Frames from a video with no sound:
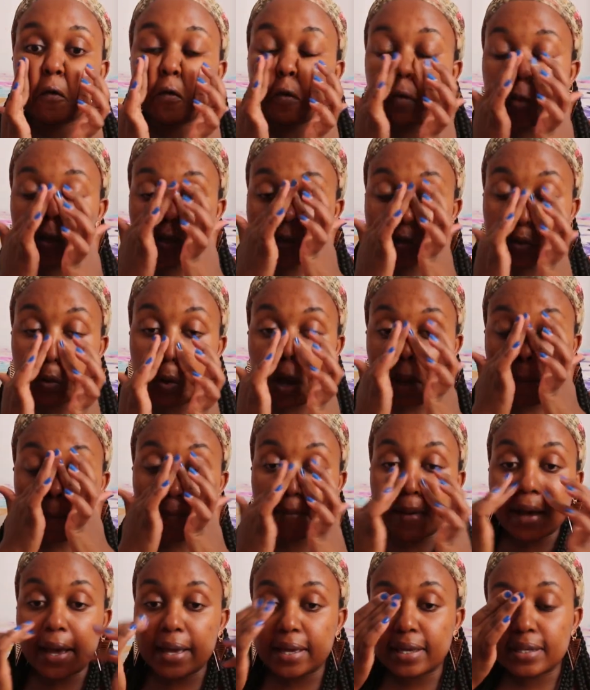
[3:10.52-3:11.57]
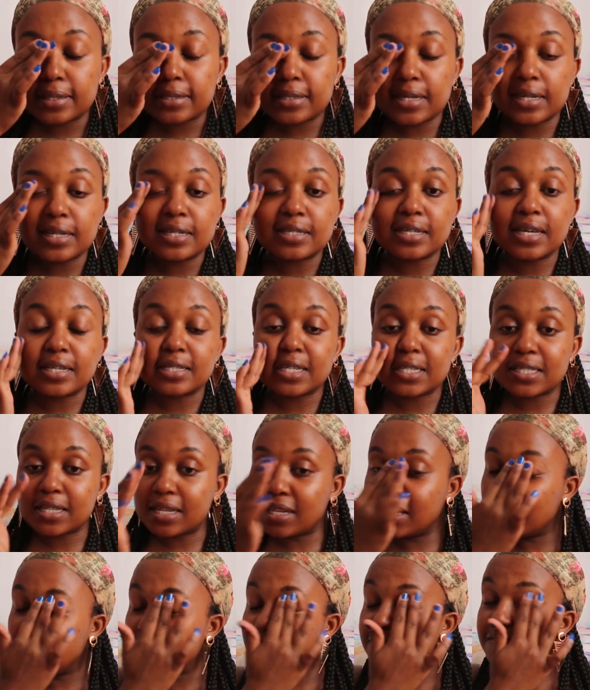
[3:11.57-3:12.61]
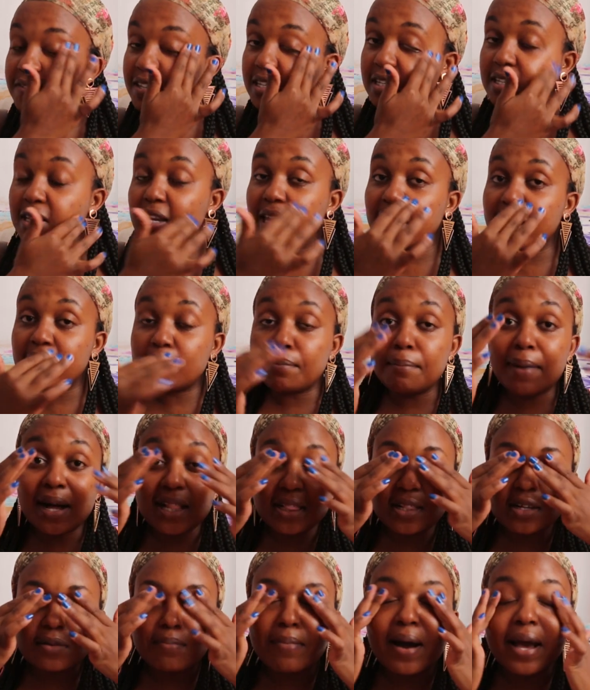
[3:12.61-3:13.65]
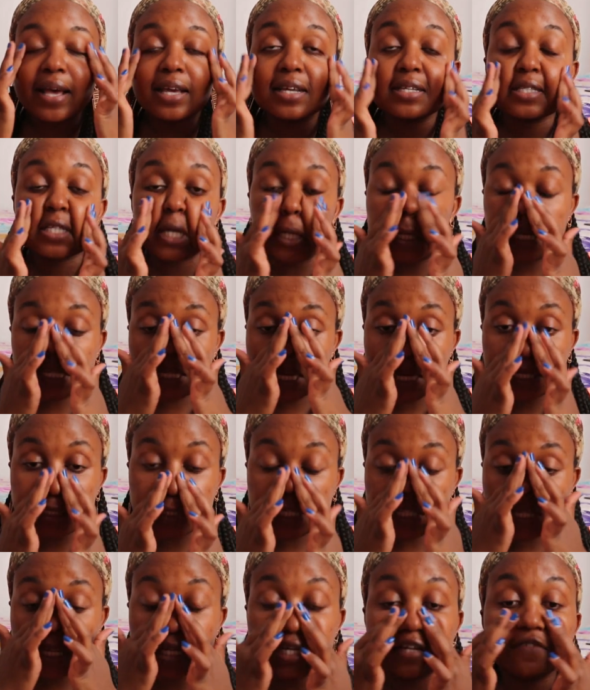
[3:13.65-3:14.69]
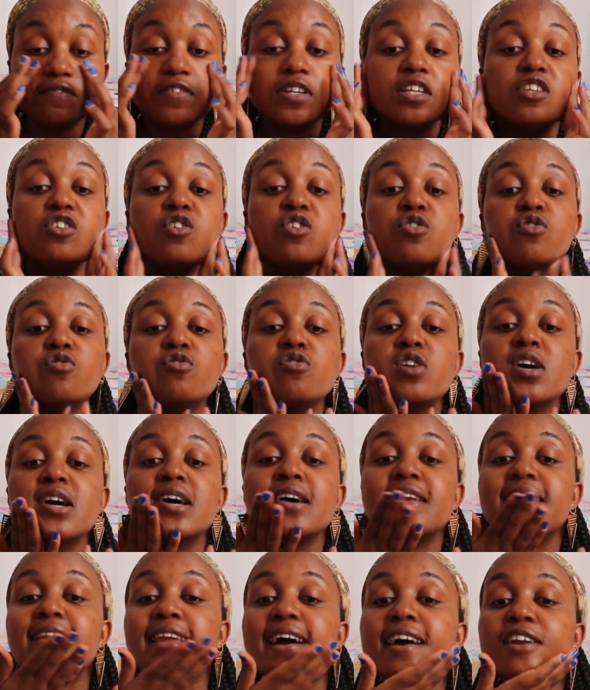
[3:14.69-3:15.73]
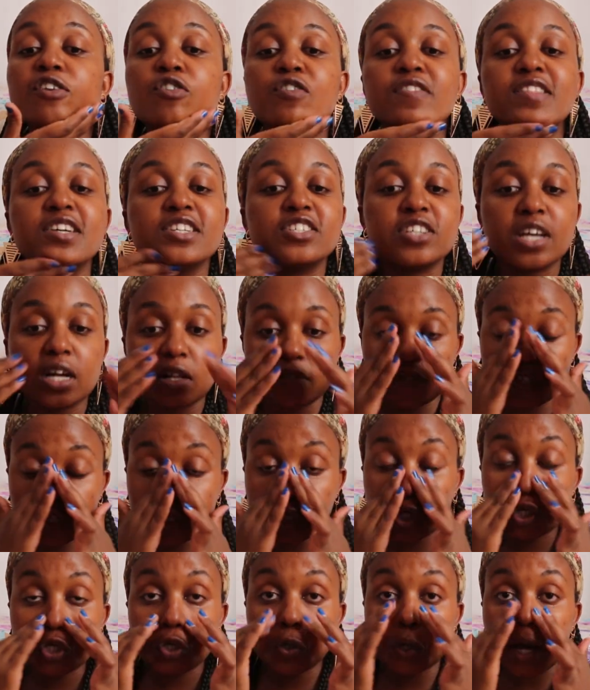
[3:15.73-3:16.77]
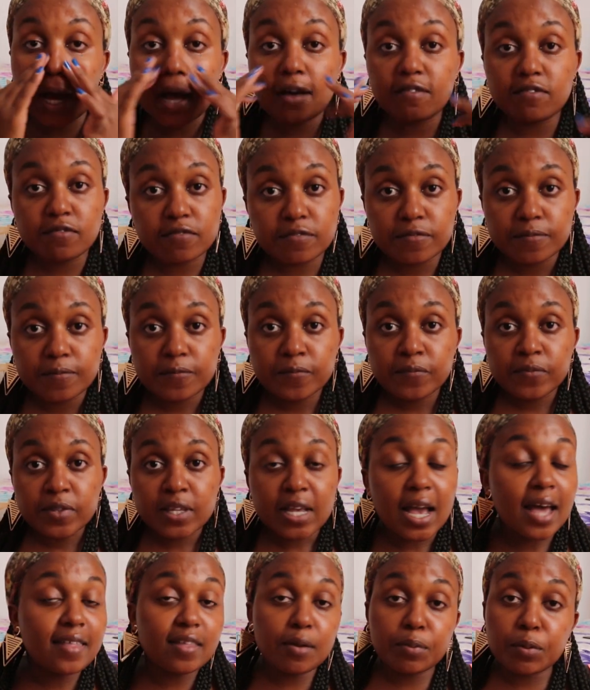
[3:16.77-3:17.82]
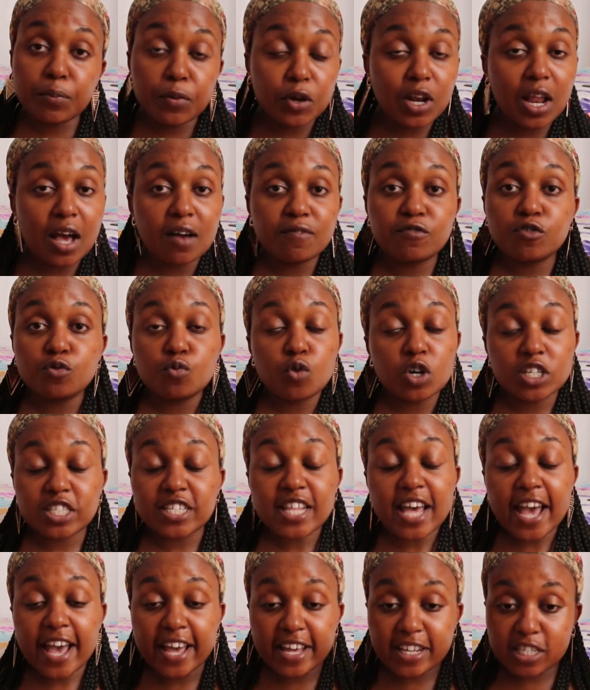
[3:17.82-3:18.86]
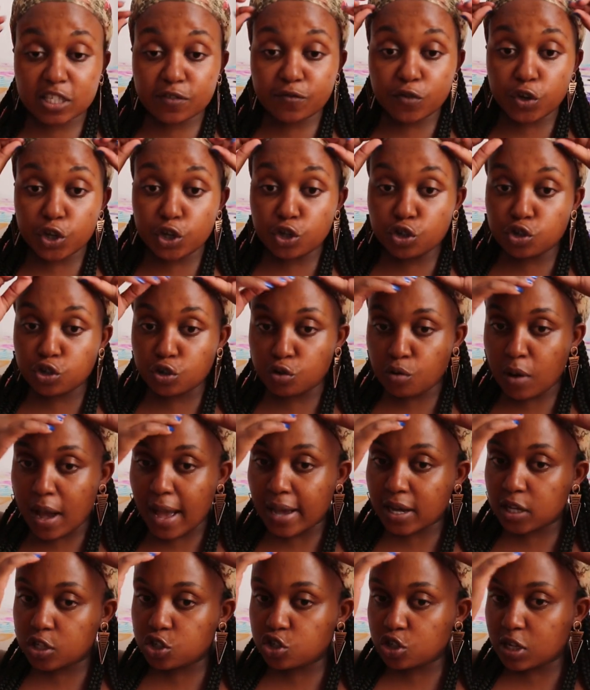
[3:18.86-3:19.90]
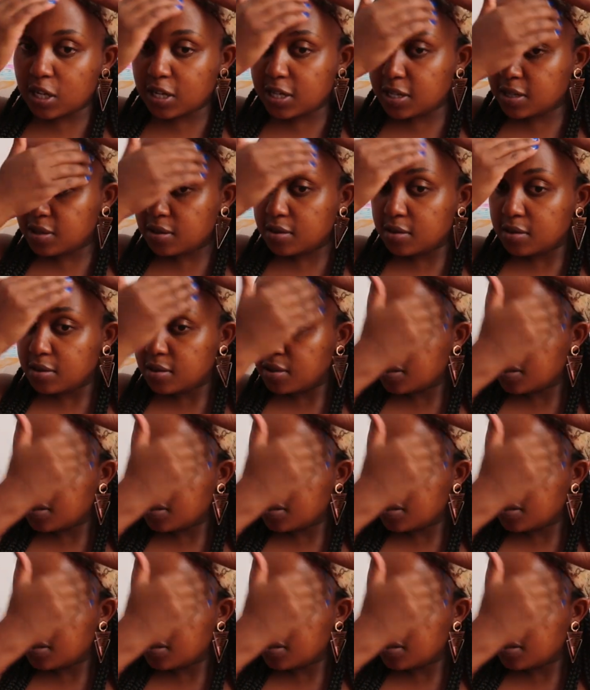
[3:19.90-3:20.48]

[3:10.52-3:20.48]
for those who are buying sanitizers and leaving, like bulk buying sanitizers and leaving none on the shelves, you know, you have, other people have to wash their hands for you to actually,